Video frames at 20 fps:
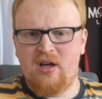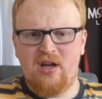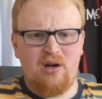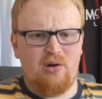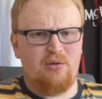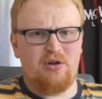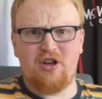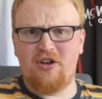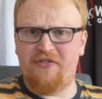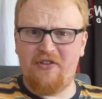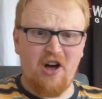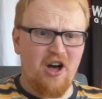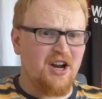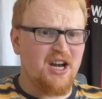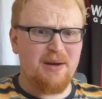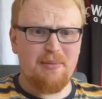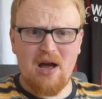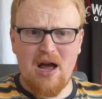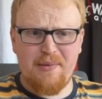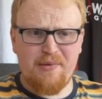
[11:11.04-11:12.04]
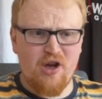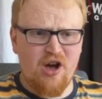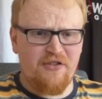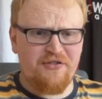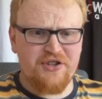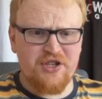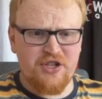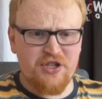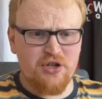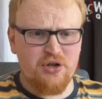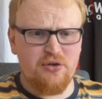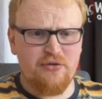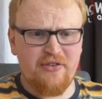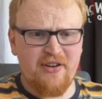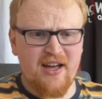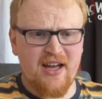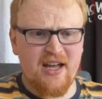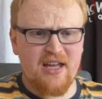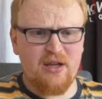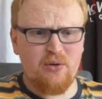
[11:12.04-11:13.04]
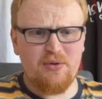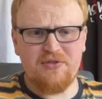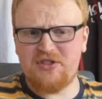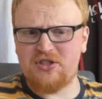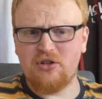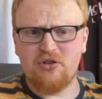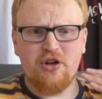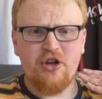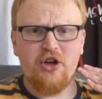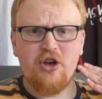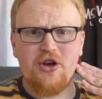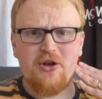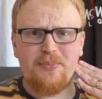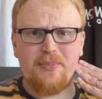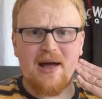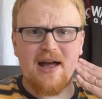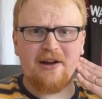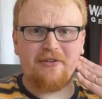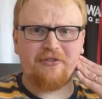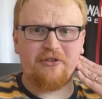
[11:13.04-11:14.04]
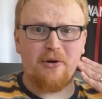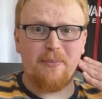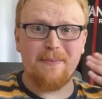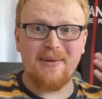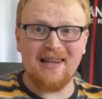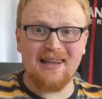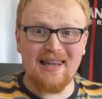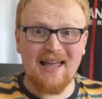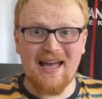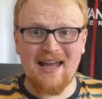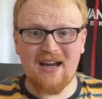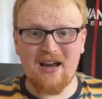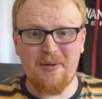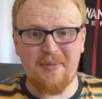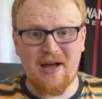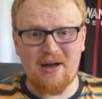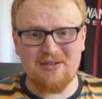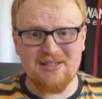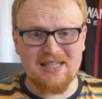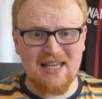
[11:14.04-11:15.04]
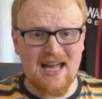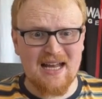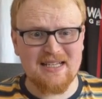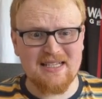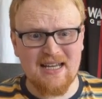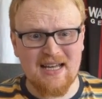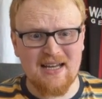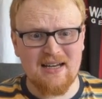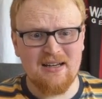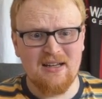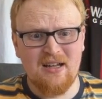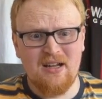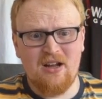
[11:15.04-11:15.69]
Cavani might be off to Juve. We've still not heard back from Milan about Zlatan.